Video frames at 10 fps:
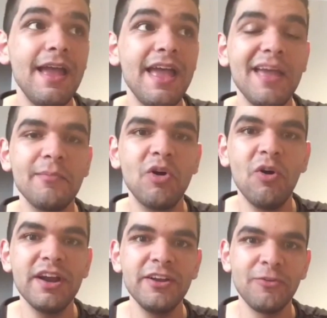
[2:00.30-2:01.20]
am
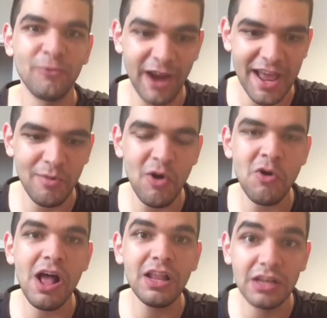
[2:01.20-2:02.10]
going to
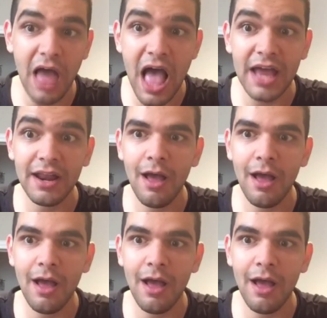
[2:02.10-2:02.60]
ramble a lot